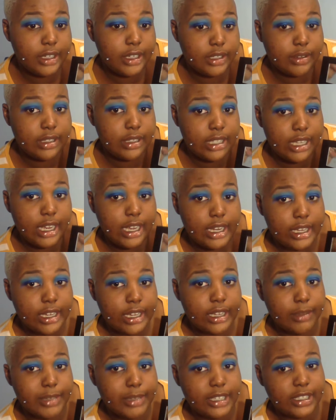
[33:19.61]
It's one thing I
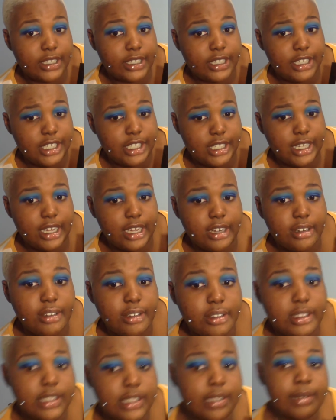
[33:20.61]
like about these
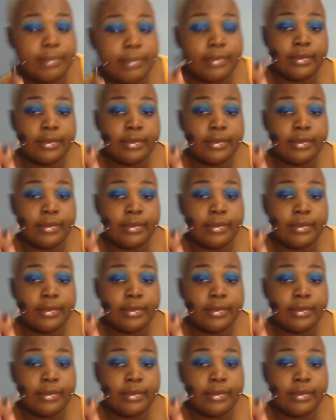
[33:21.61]
shadows,